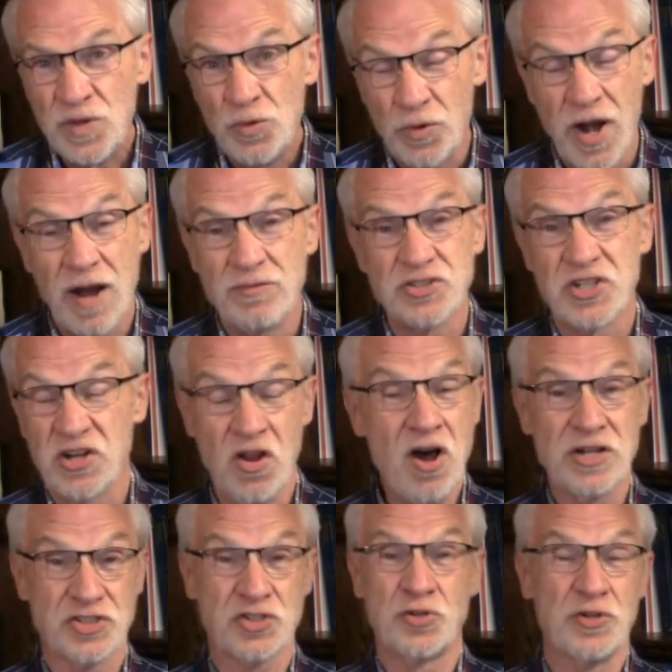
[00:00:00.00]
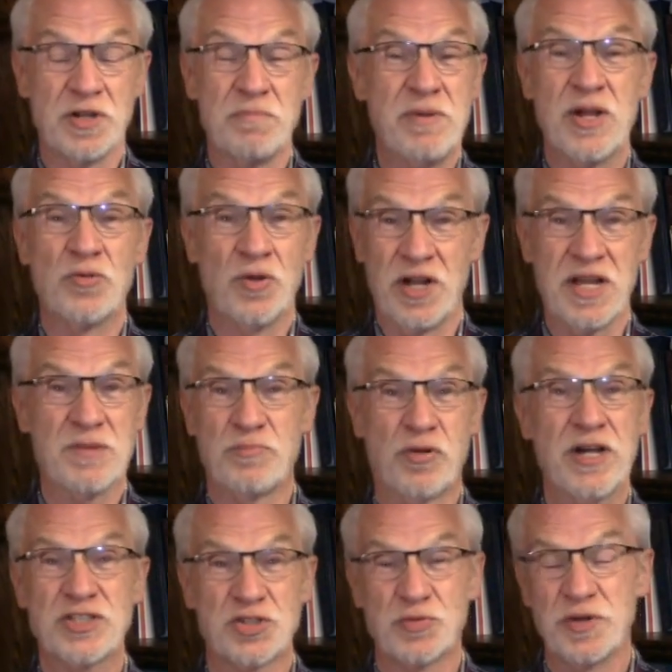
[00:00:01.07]
when I was in law school and being really
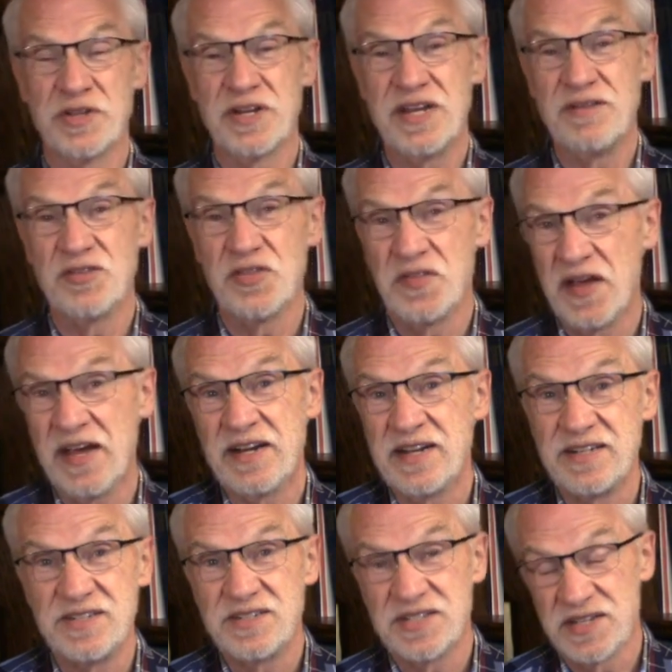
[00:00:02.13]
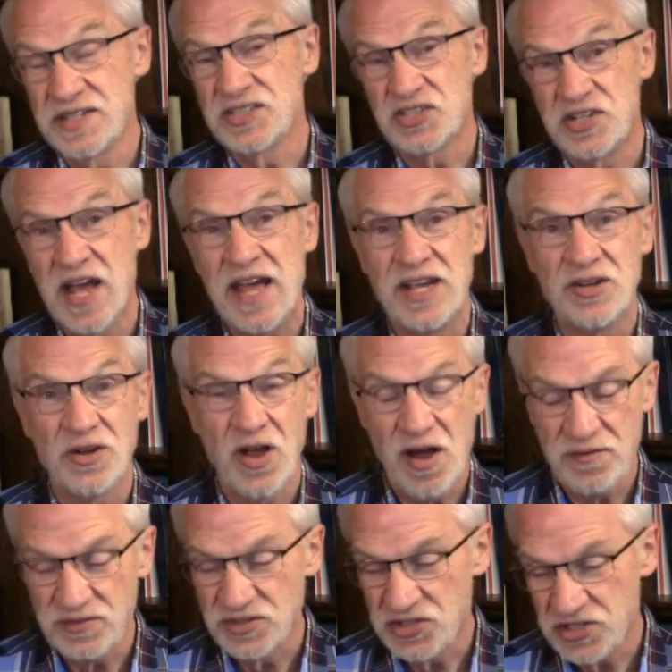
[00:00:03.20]
impressed with it even then, and to this day you'll
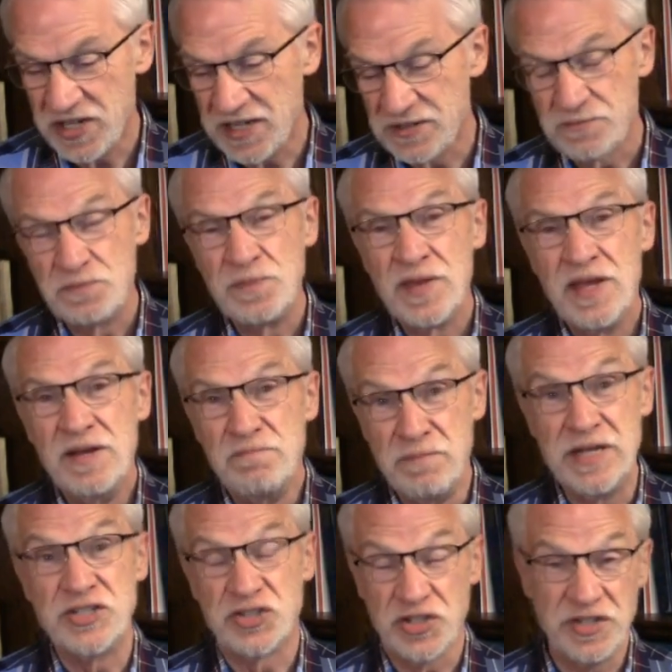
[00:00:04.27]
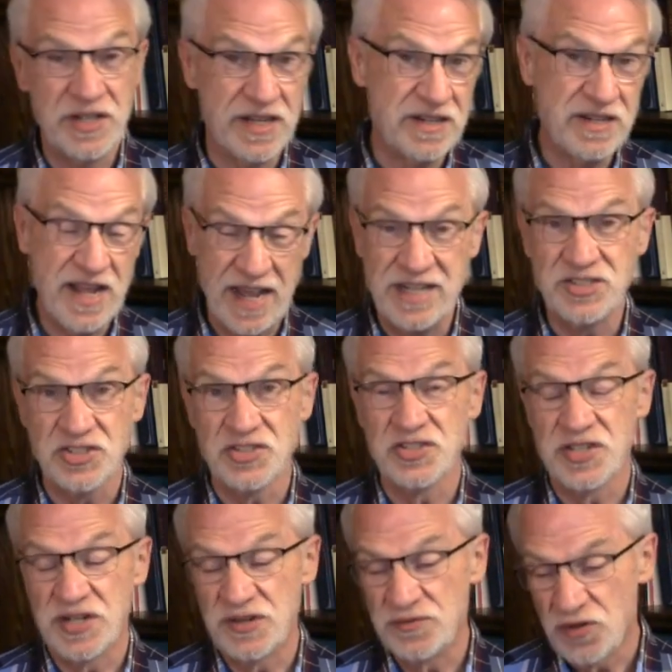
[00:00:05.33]
often see it mentioned in
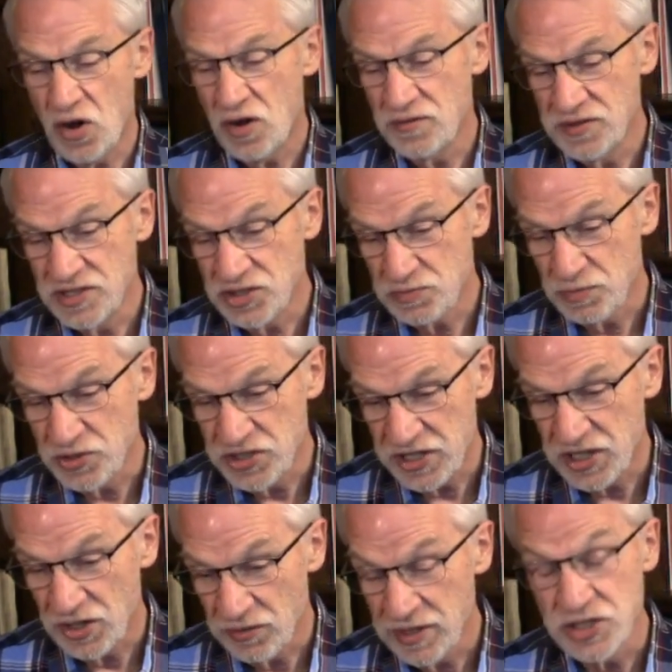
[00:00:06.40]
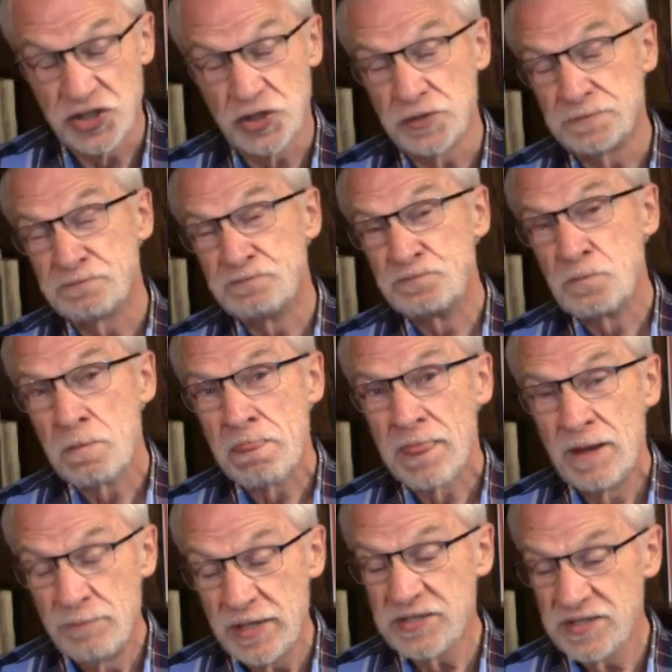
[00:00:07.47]
cases that involve this particular issue.
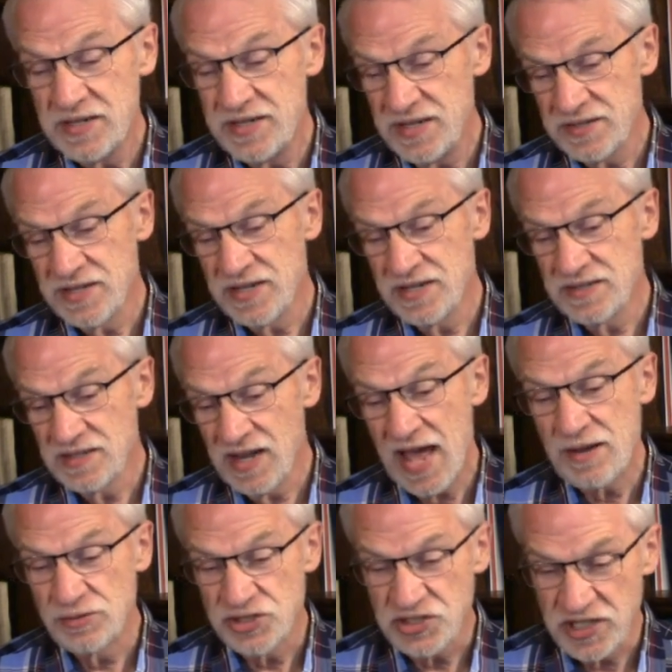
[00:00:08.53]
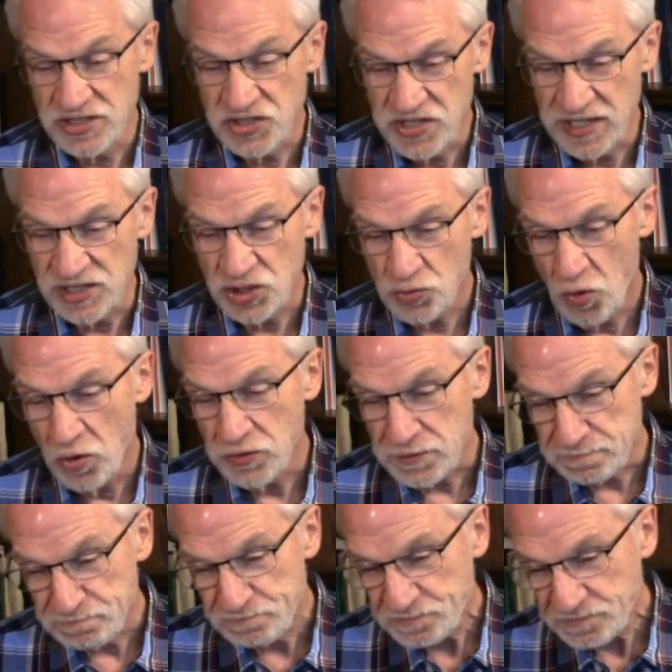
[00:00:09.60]
But the language says this, quote,